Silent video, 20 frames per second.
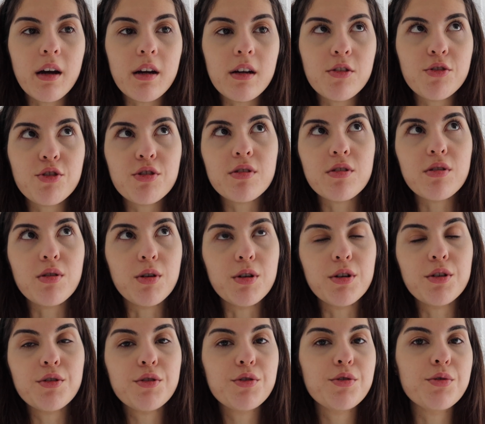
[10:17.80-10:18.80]
I just
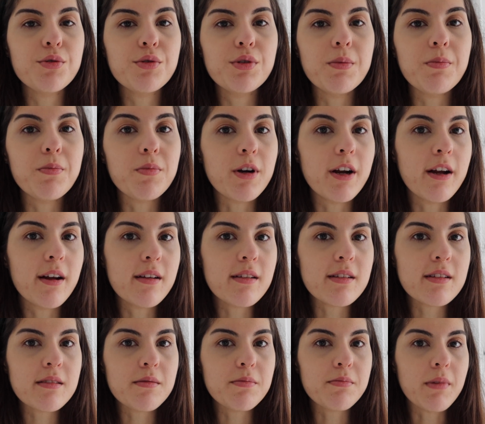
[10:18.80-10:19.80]
learned to
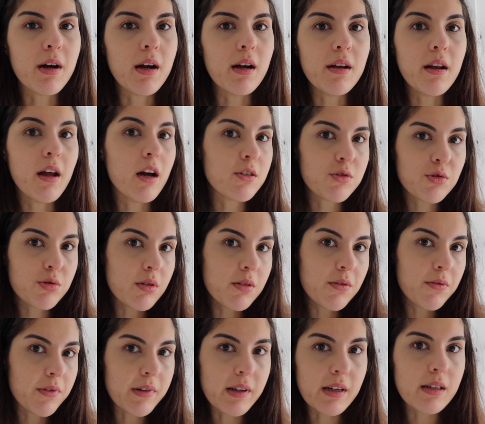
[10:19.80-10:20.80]
embrace my natural
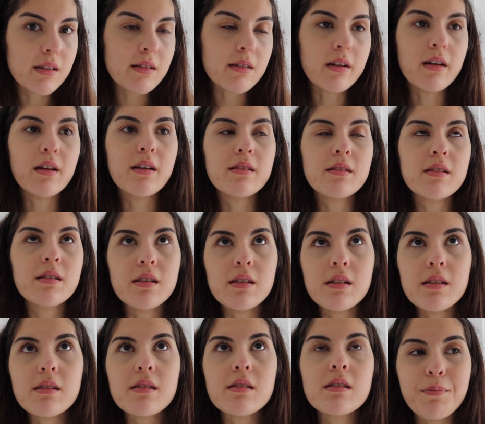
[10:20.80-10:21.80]
face as it
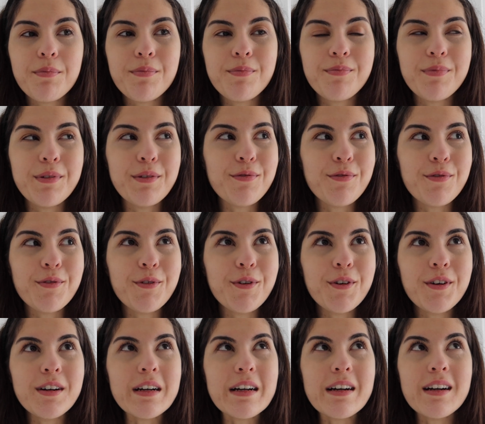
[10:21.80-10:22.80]
is.
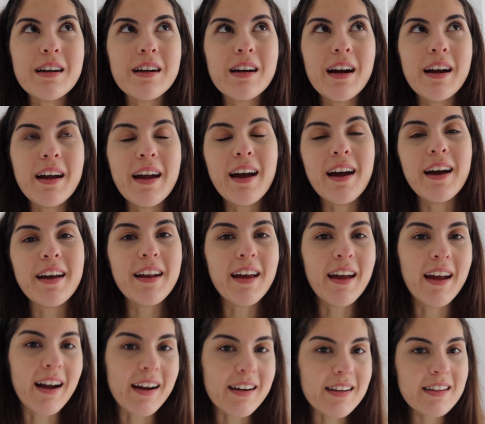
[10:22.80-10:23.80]
Before I had
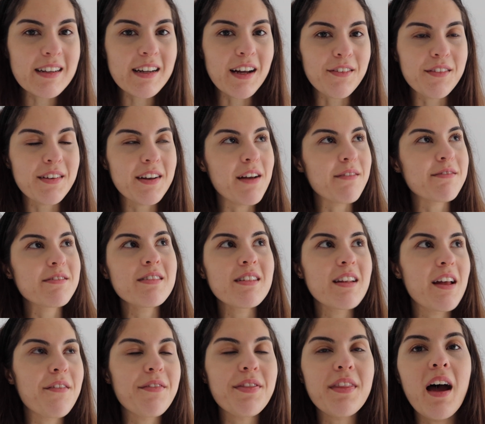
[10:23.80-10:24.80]
acne, I never
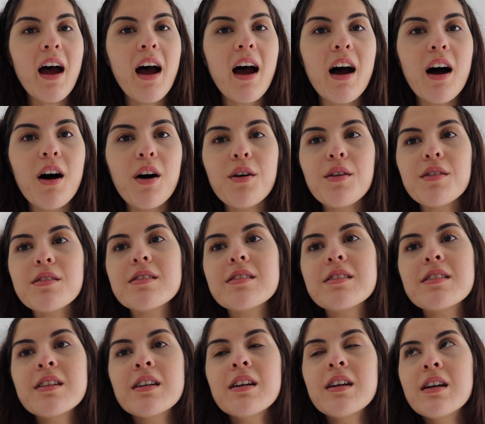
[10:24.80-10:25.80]
left the
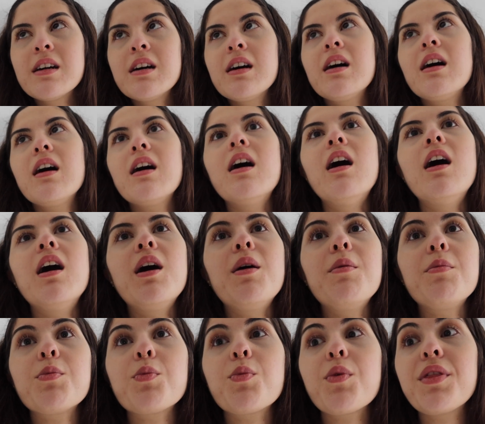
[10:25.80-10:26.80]
house
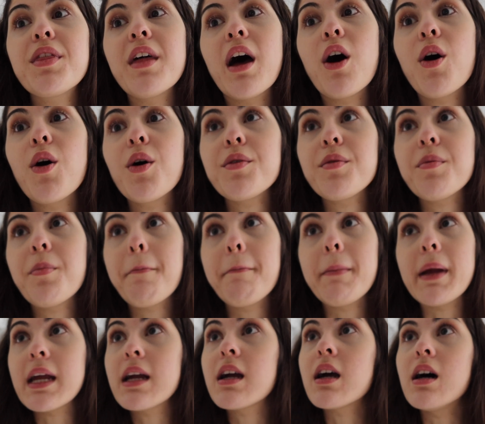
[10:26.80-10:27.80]
without
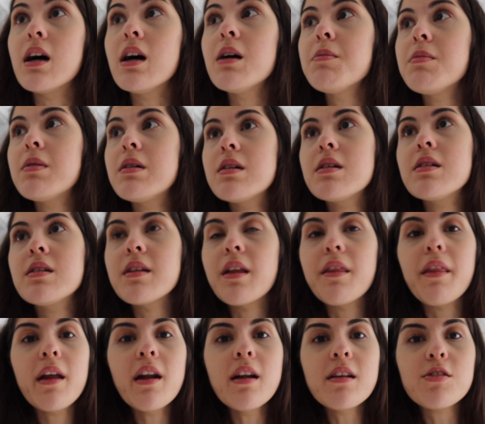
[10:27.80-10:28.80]
makeup,
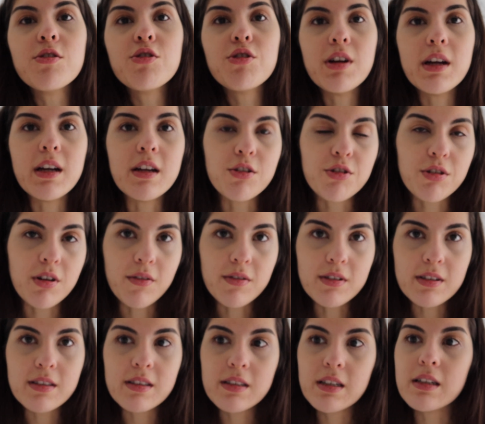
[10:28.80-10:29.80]
and that has changed
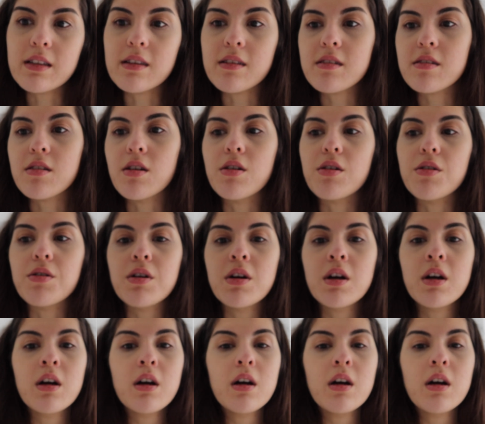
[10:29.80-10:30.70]
ever since. So